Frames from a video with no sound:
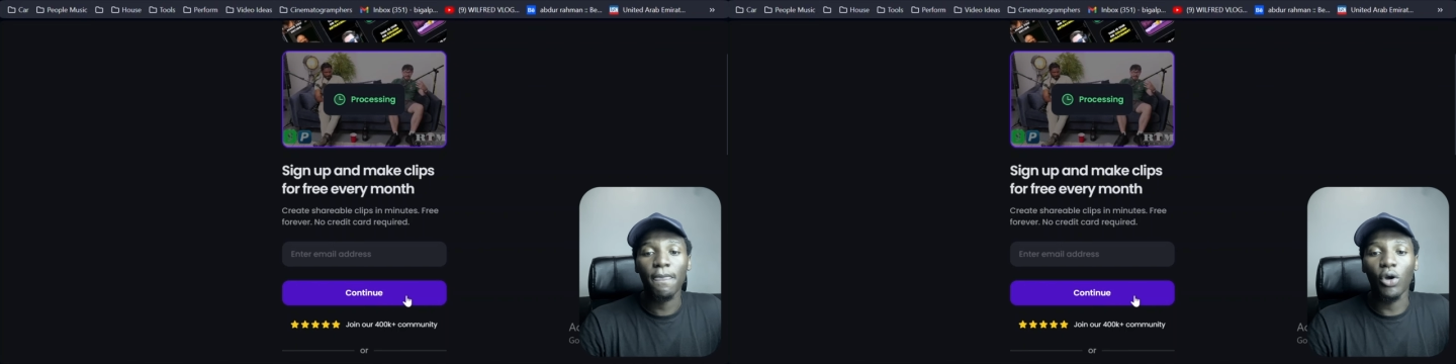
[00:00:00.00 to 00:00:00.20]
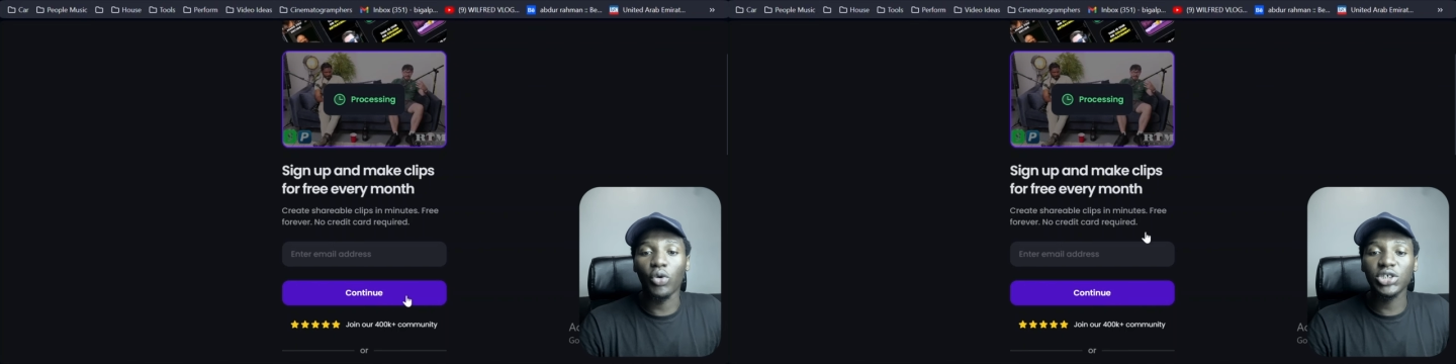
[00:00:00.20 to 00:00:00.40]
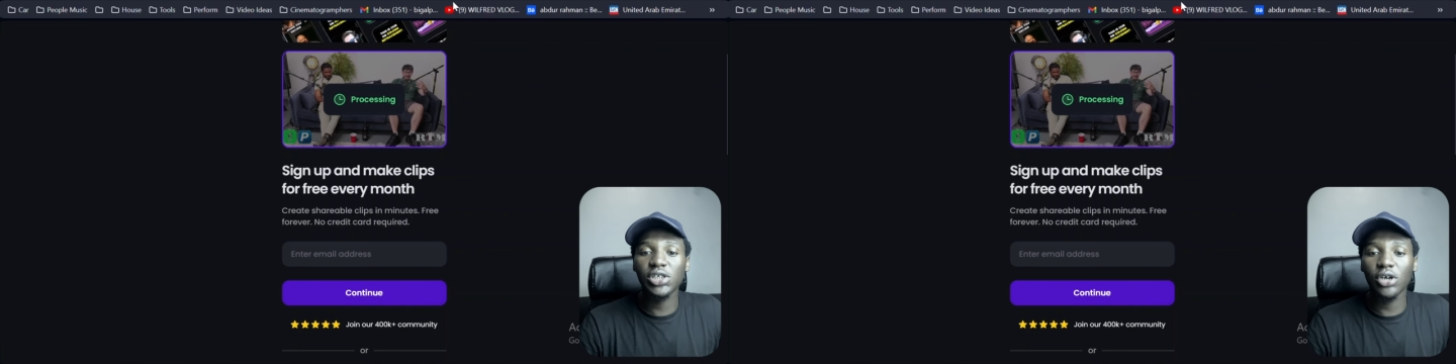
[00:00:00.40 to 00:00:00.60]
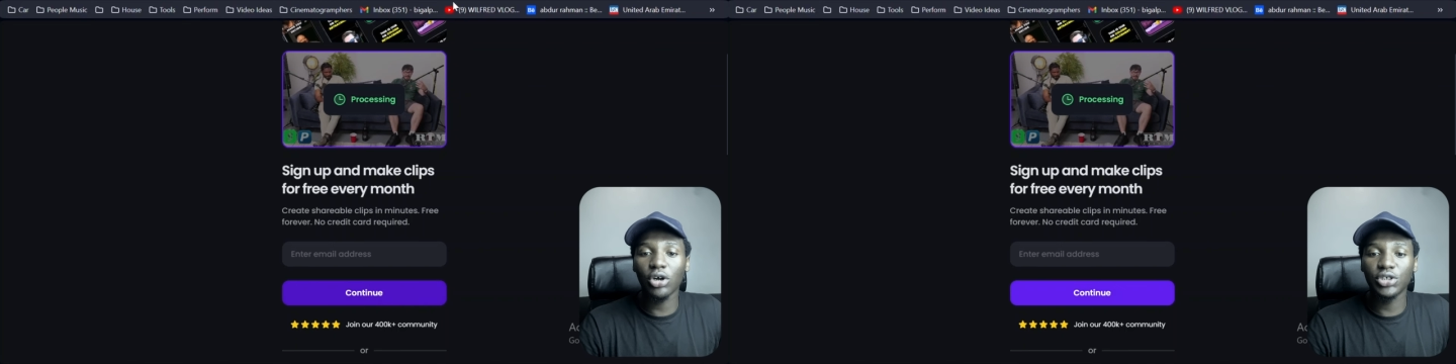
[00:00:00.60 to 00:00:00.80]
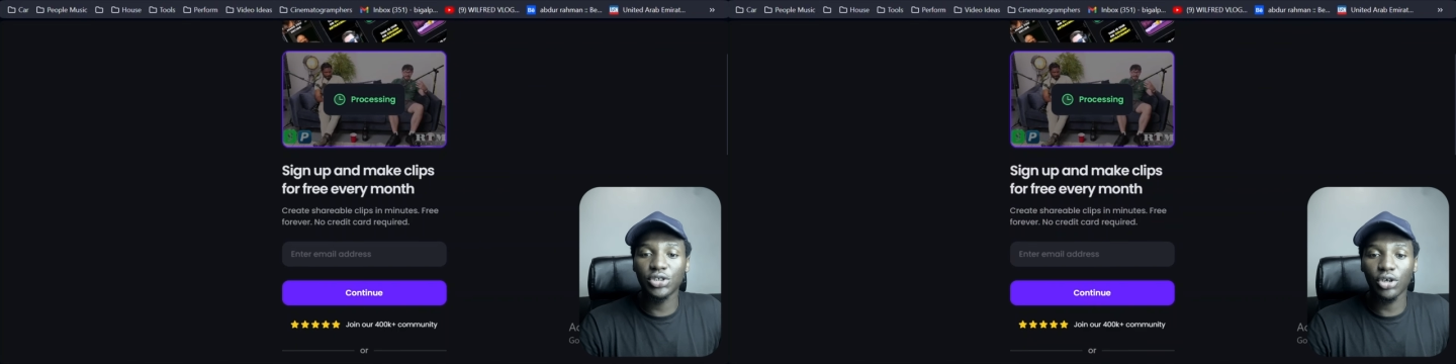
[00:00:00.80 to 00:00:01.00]
Once you click
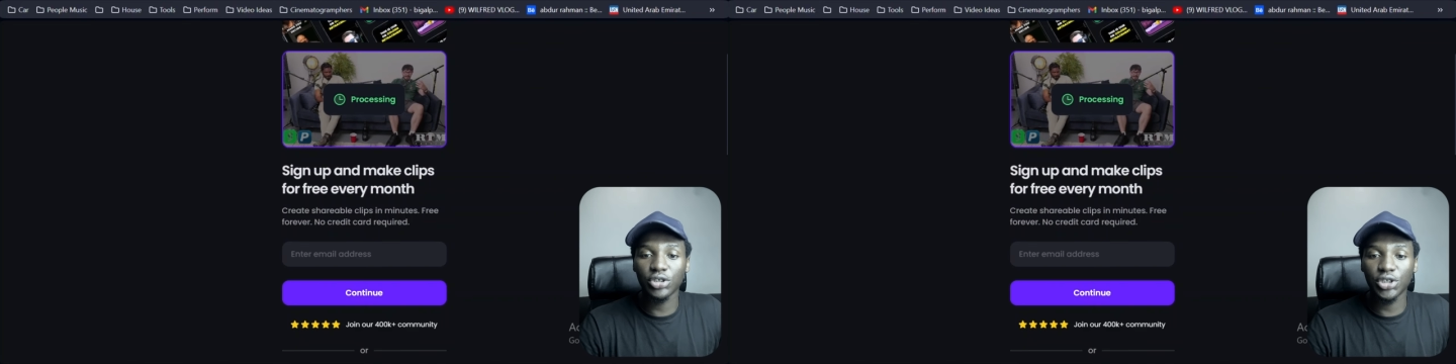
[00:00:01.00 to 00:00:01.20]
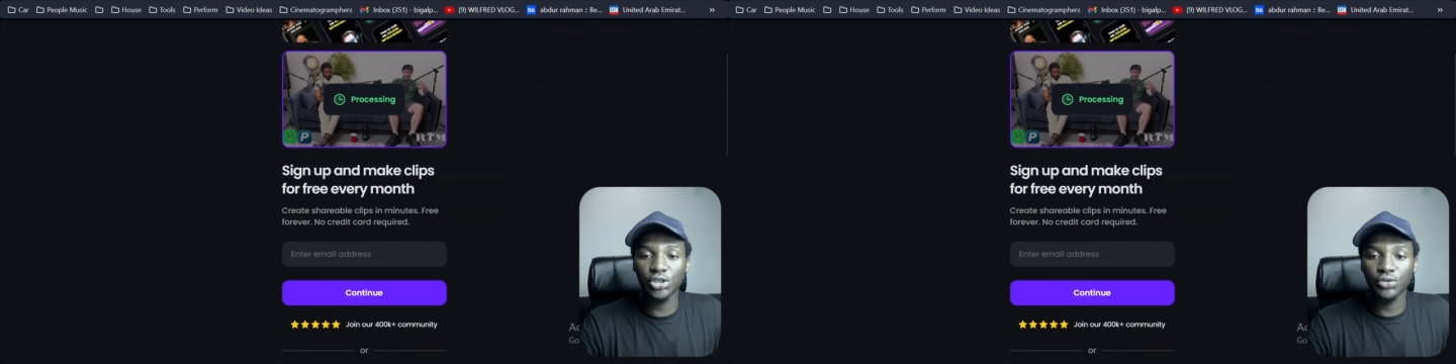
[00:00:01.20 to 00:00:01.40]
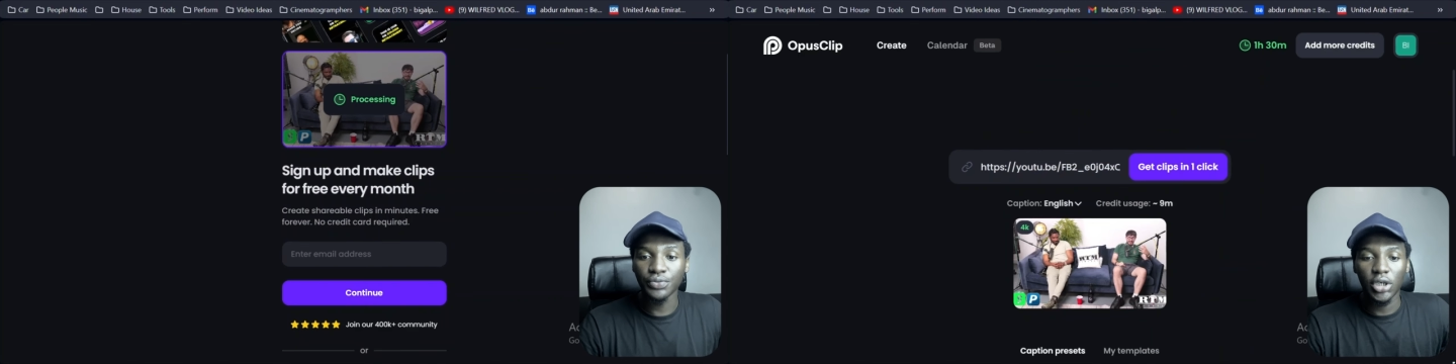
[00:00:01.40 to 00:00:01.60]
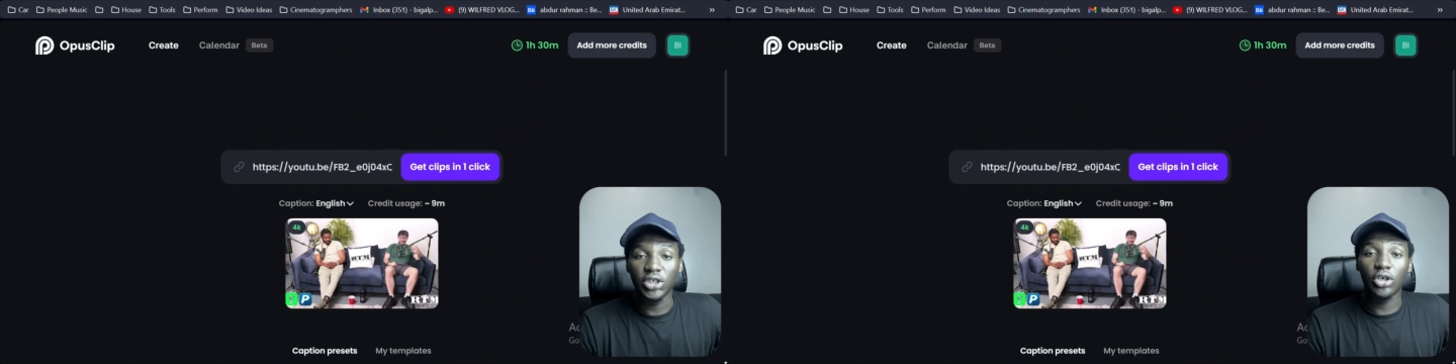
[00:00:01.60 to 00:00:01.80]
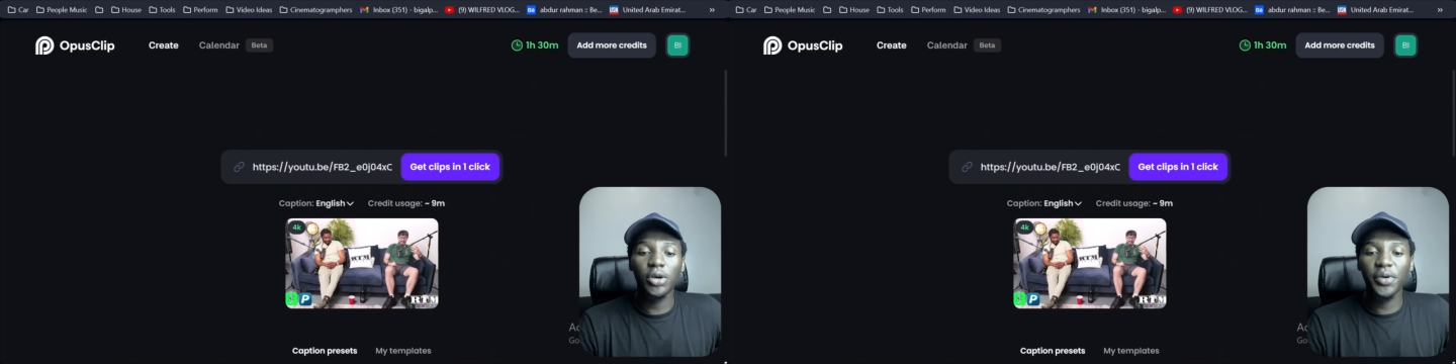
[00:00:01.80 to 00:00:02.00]
on continue,
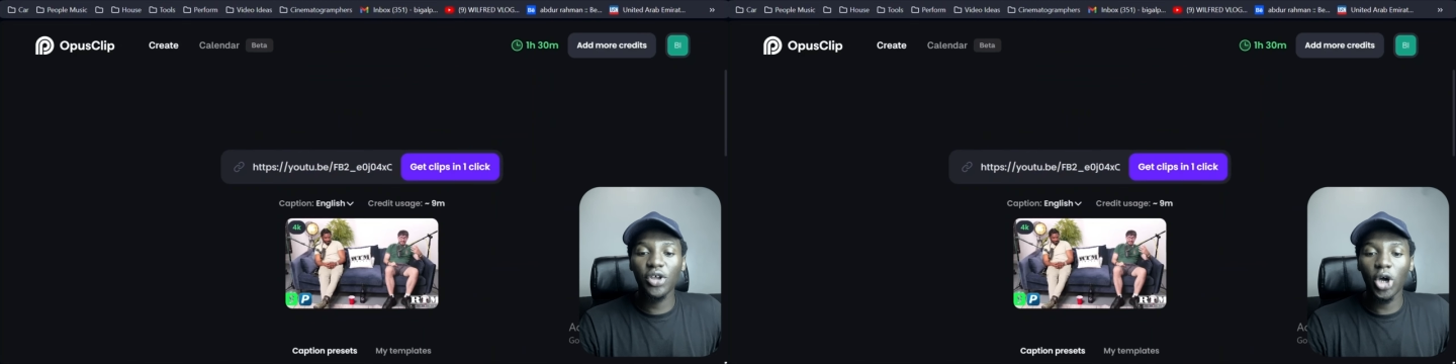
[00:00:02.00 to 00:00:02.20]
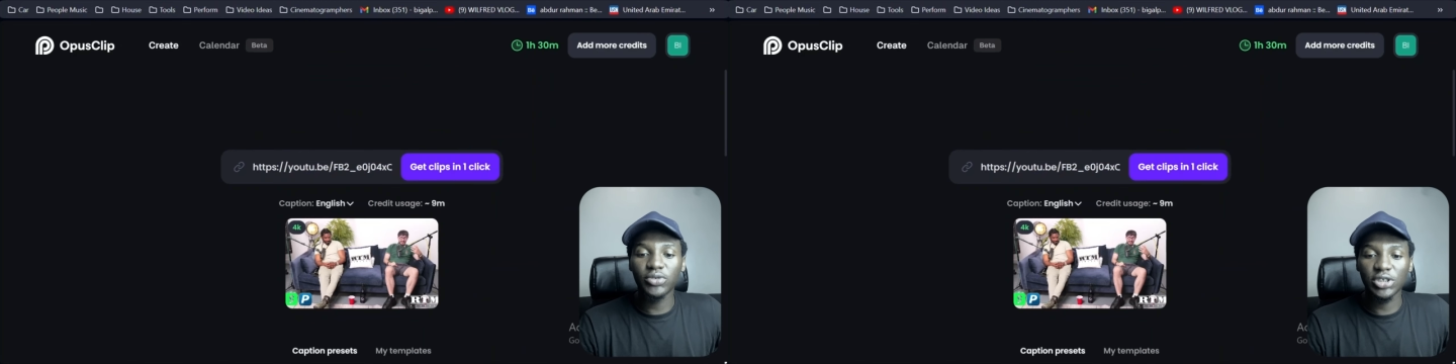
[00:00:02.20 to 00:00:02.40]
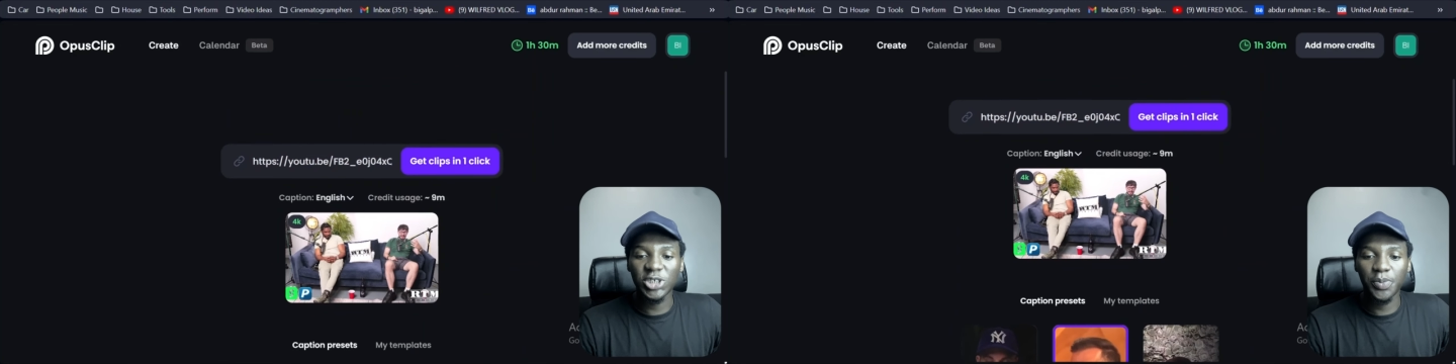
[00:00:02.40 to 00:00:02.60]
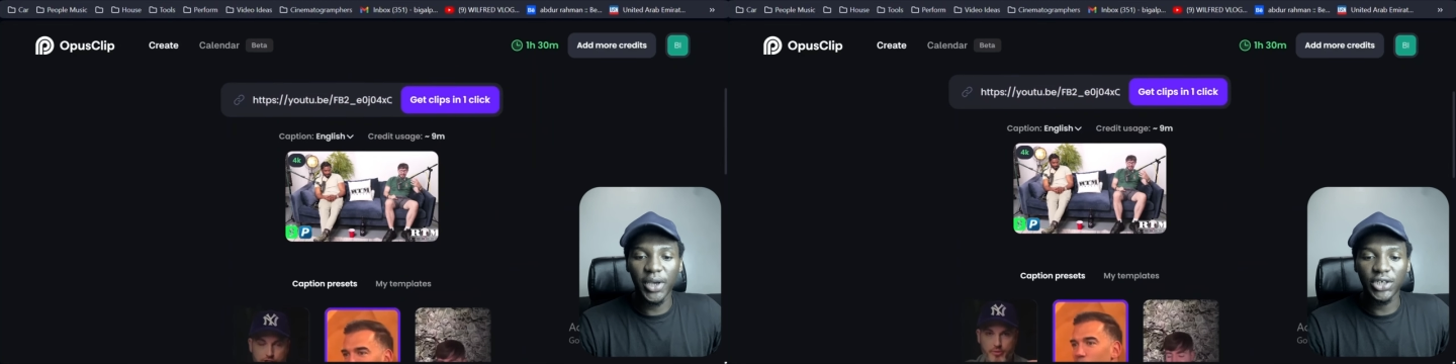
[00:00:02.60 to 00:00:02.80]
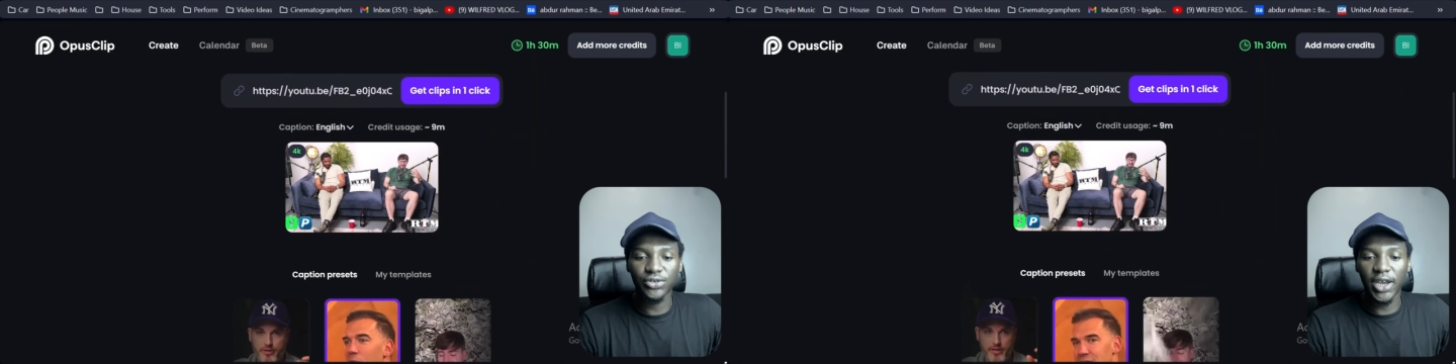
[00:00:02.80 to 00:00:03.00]
it's going to bring you up to this
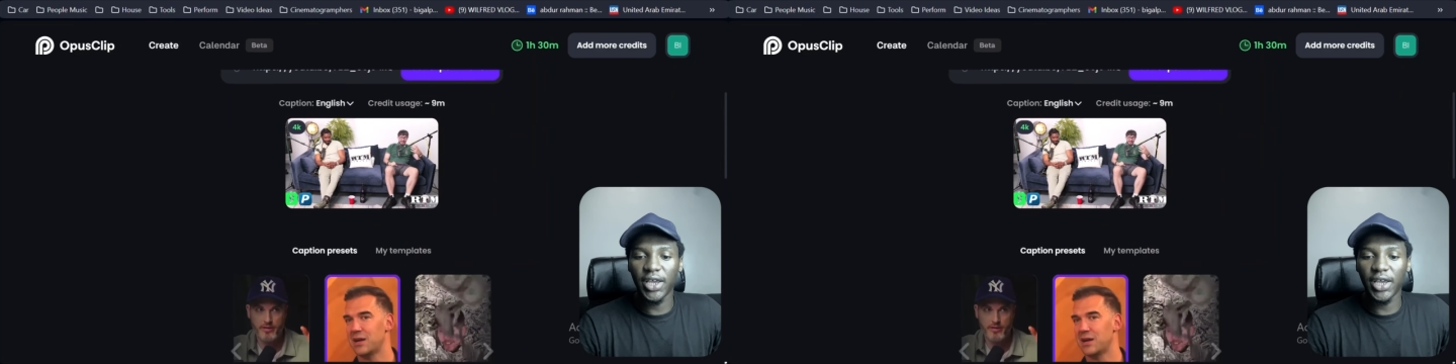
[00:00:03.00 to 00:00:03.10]
page right